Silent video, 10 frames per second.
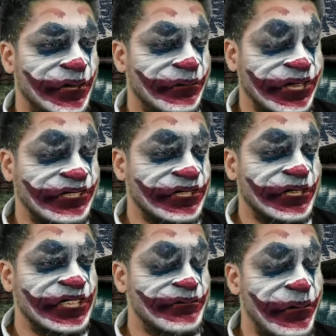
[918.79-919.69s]
But
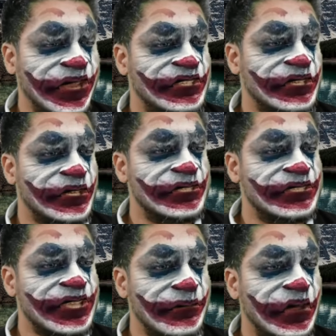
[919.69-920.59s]
despite
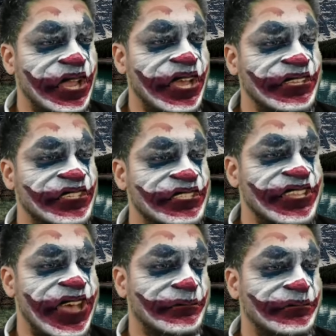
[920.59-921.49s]
some
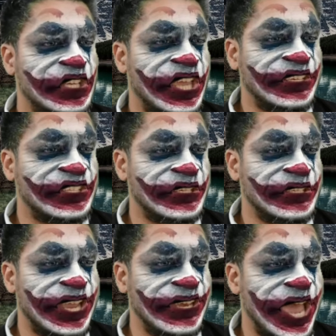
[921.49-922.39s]
underdeveloped characters and